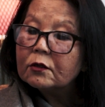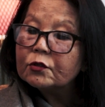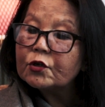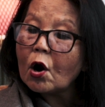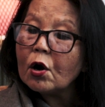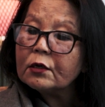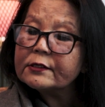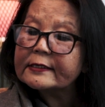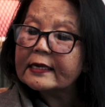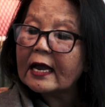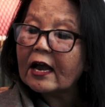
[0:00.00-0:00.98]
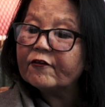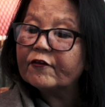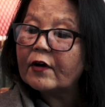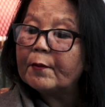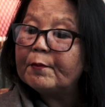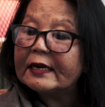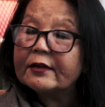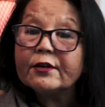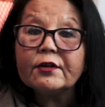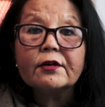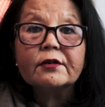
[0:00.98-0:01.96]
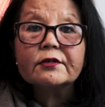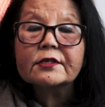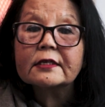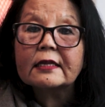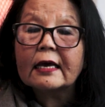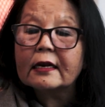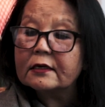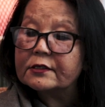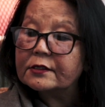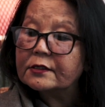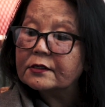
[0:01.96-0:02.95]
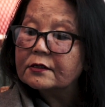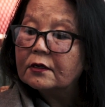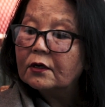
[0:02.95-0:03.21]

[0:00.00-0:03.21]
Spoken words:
Dogs have better ears than us.